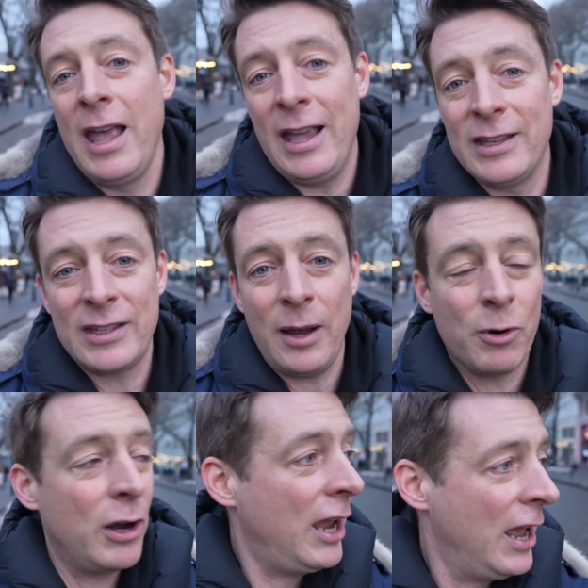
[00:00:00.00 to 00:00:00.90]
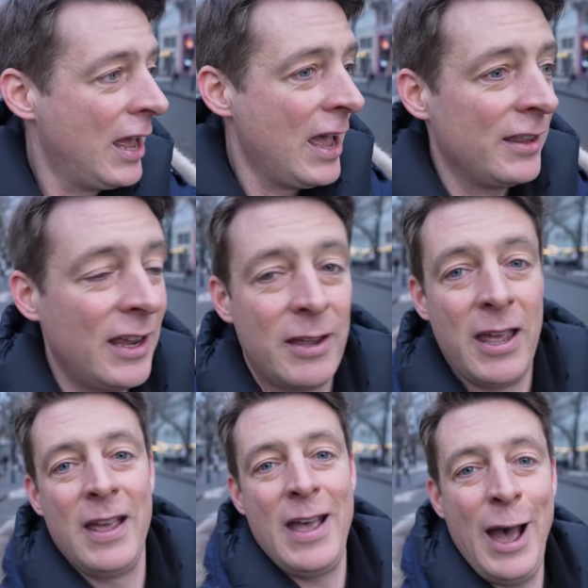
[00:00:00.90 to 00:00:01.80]
in summary, I think
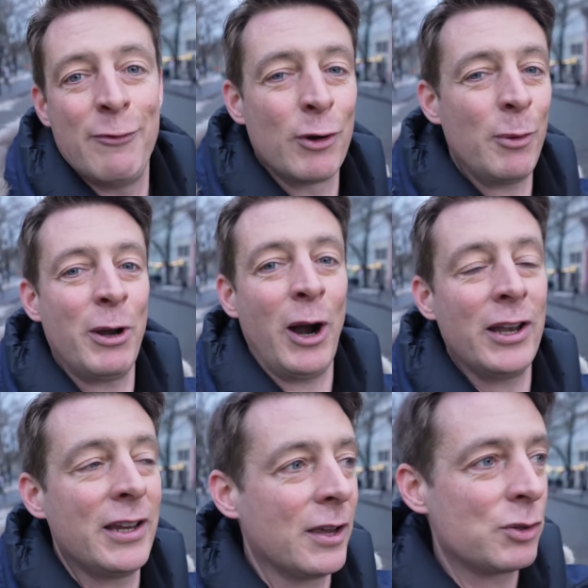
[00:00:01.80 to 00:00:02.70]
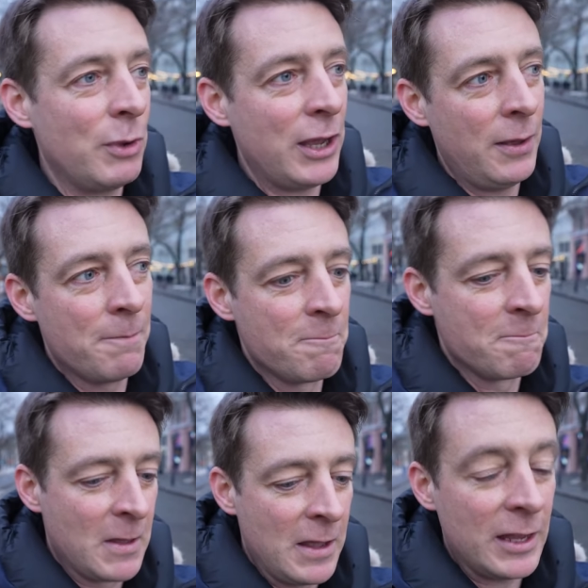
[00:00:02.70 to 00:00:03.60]
having grown up in Ireland, it gives me
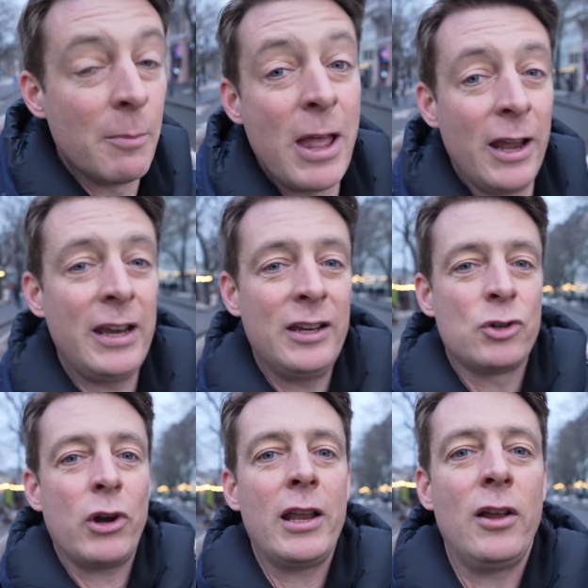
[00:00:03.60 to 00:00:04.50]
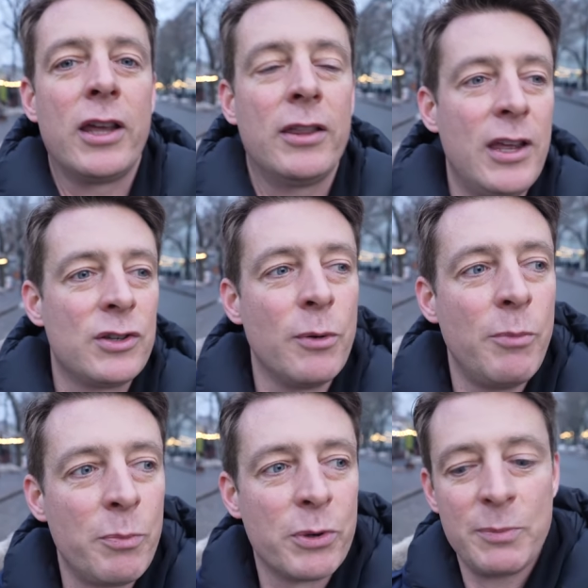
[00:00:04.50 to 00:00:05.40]
the ability to try and look at things from
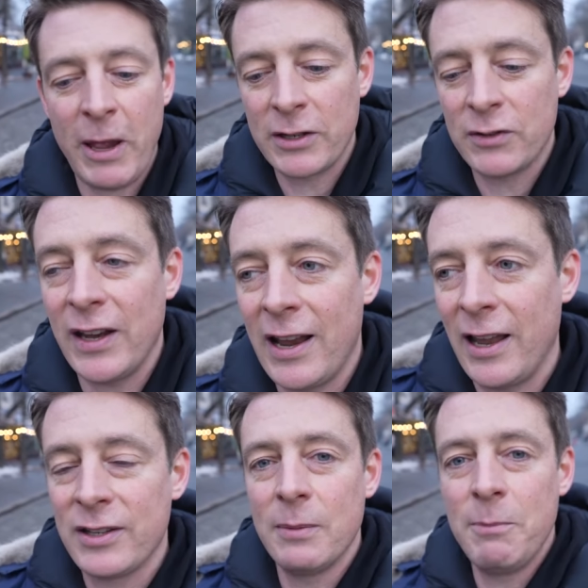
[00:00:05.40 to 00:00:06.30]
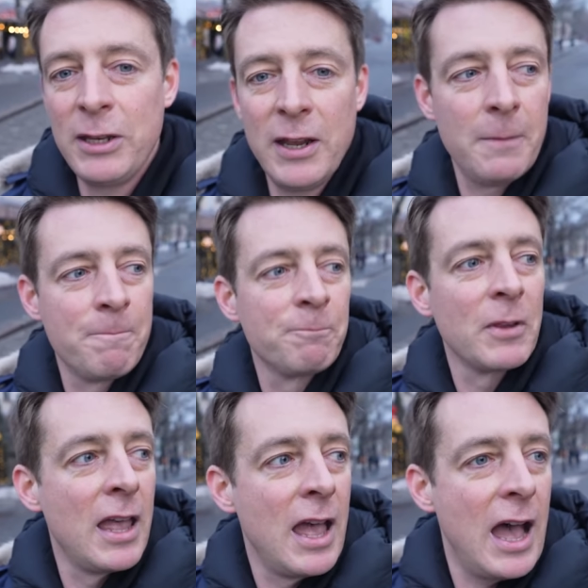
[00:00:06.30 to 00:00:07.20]
both perspectives and analyze the media,
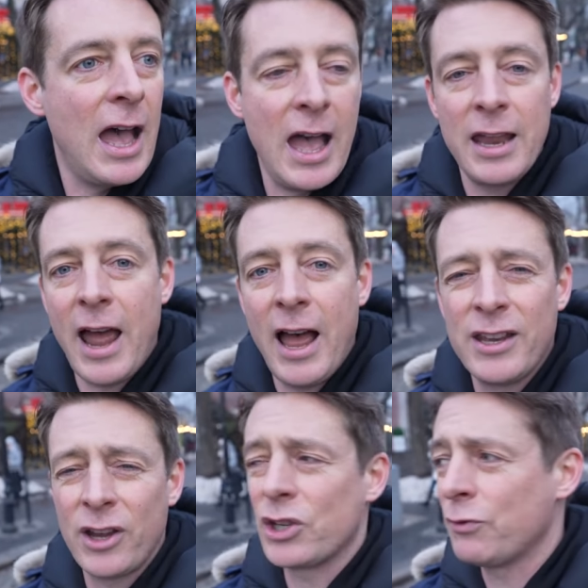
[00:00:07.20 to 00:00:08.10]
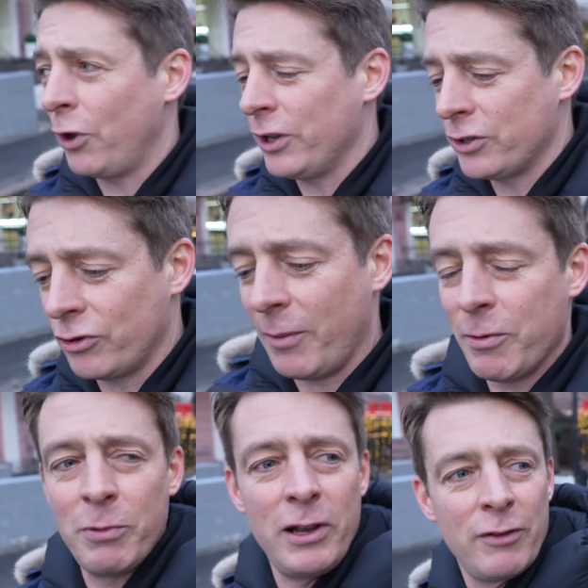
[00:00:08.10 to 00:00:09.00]
and not just fall trap
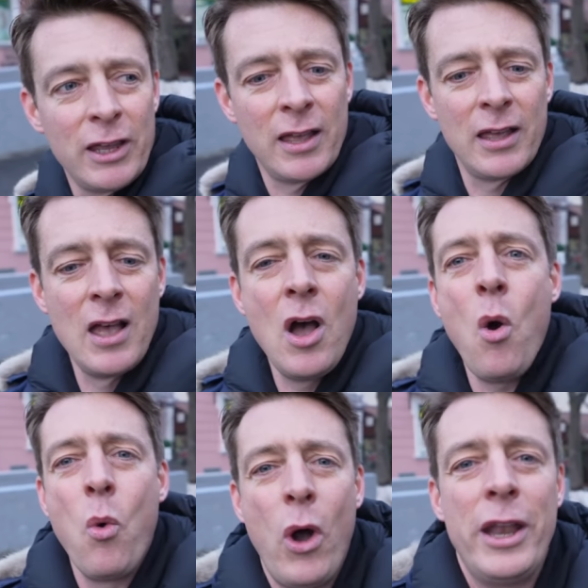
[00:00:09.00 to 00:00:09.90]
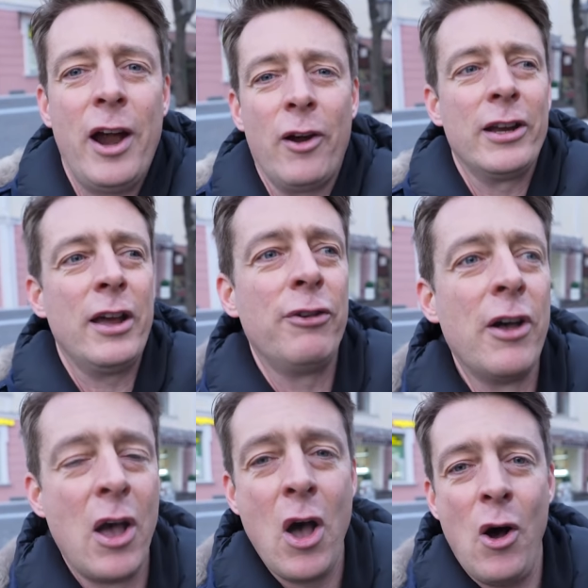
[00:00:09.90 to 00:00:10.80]
of believing one narrative
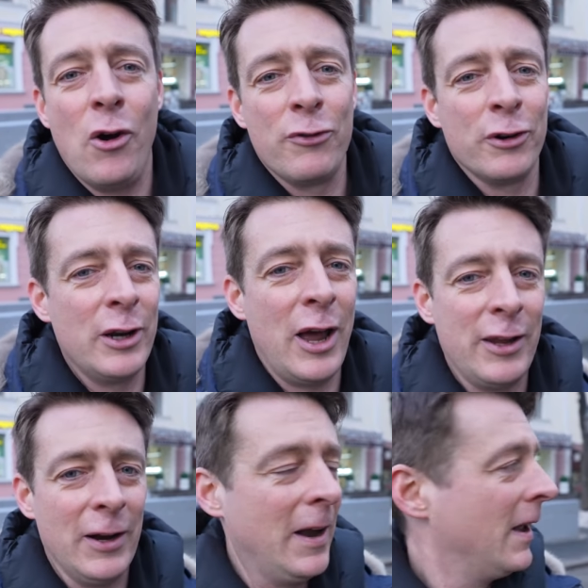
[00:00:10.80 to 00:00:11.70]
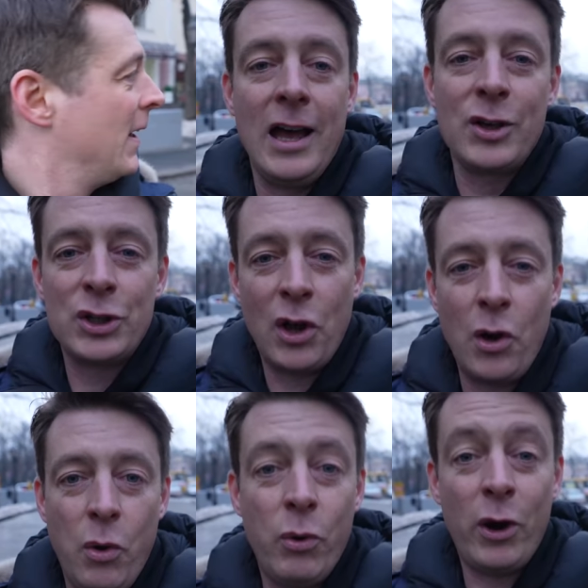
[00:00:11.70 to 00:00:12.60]
over another.
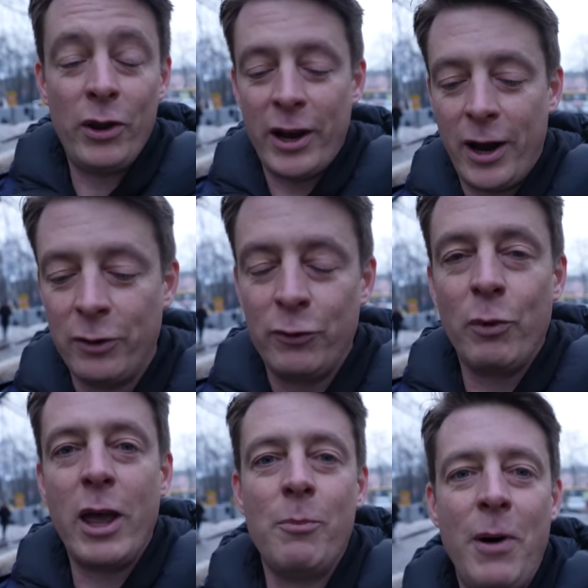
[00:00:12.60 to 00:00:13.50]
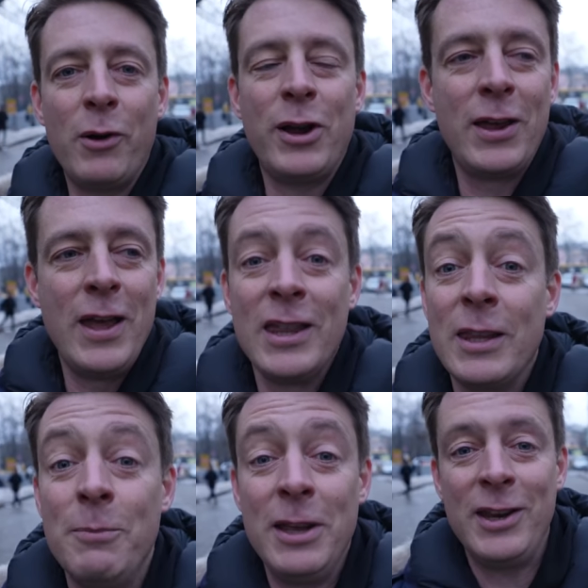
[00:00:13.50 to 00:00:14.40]
So, with all that out of the way about
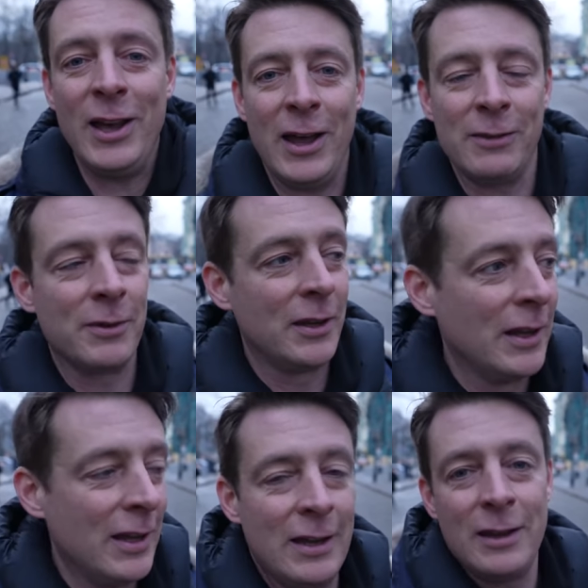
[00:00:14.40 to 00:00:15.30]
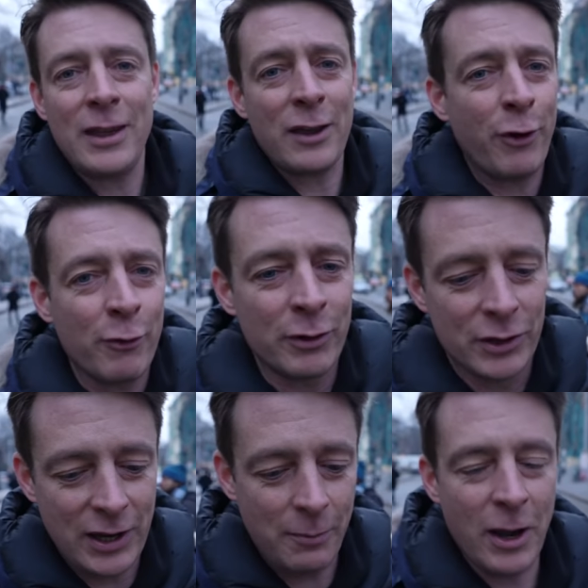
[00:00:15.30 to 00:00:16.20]
the media, and thank you for everyone who
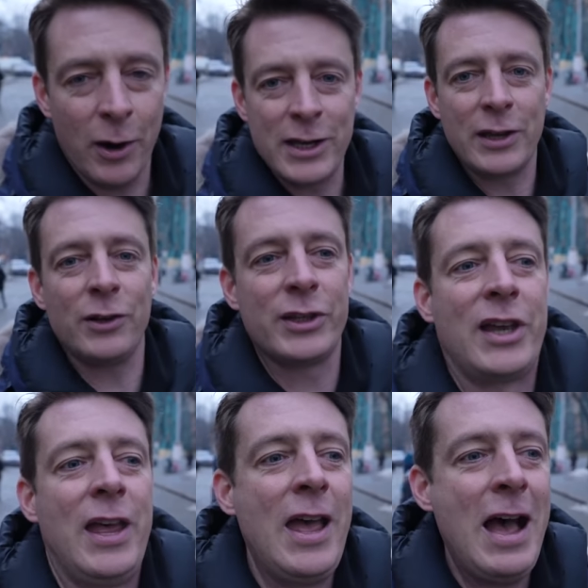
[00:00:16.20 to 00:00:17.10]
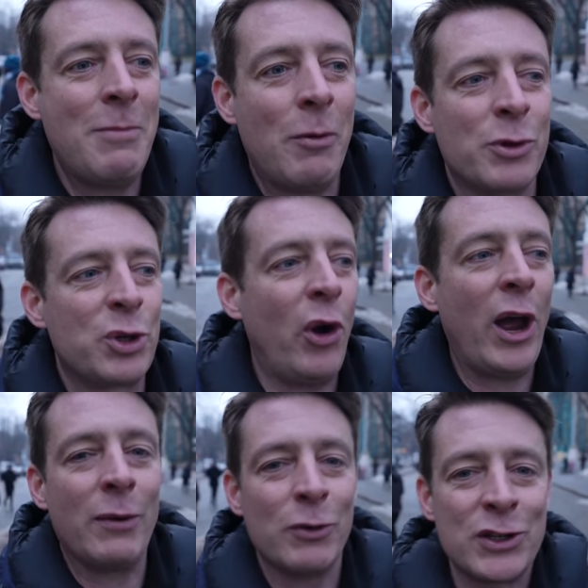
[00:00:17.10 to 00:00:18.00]
sent me articles about what was
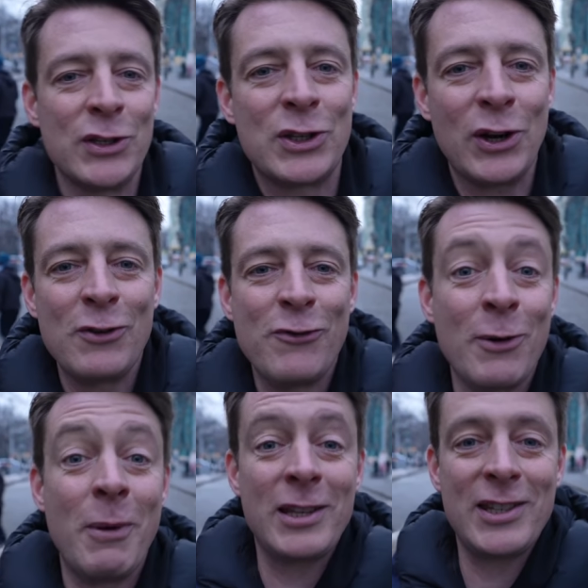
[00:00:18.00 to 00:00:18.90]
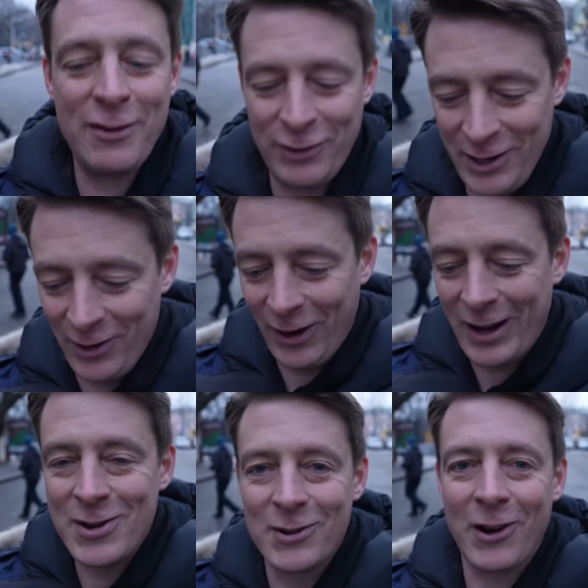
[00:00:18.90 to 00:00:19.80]
going on and was concerned for my safety here
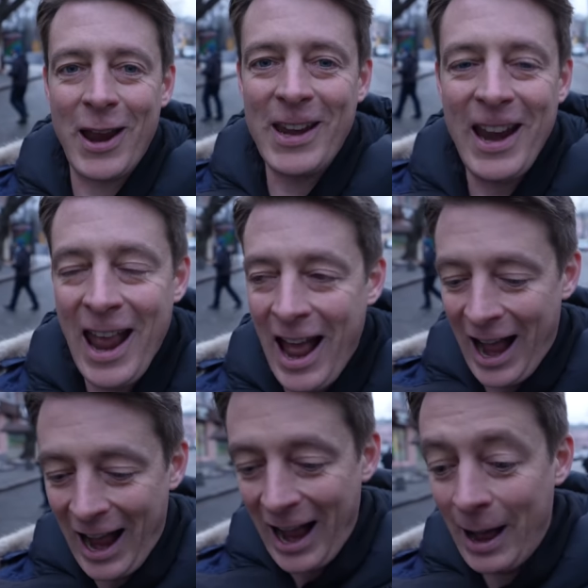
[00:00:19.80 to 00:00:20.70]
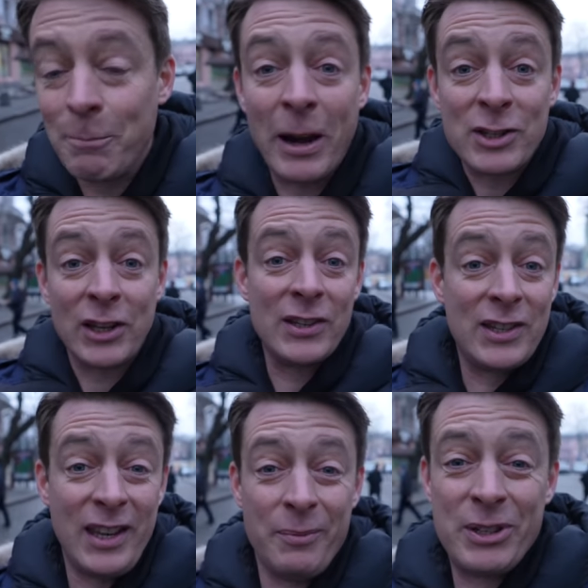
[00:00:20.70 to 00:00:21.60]
in Ukraine. But as you can
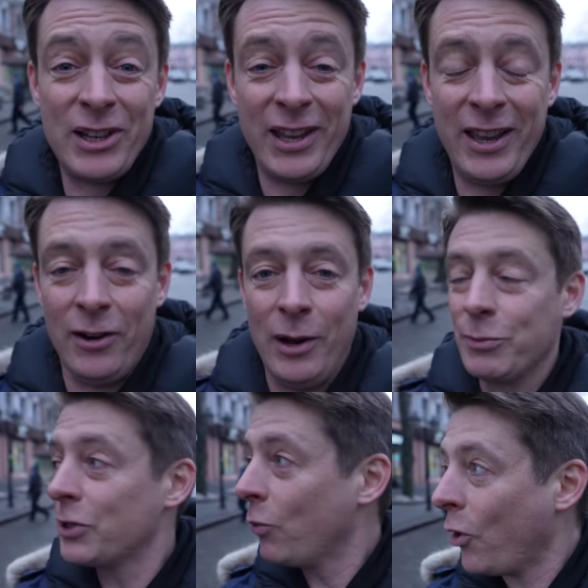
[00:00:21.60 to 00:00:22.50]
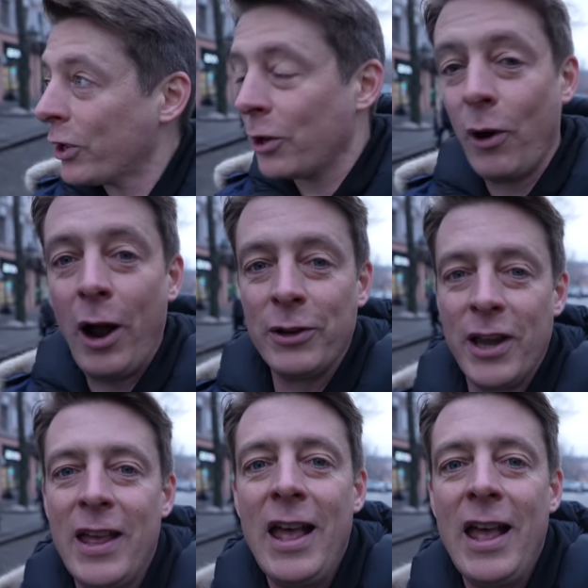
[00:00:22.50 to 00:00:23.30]
see, I'm still here. I'm still walking around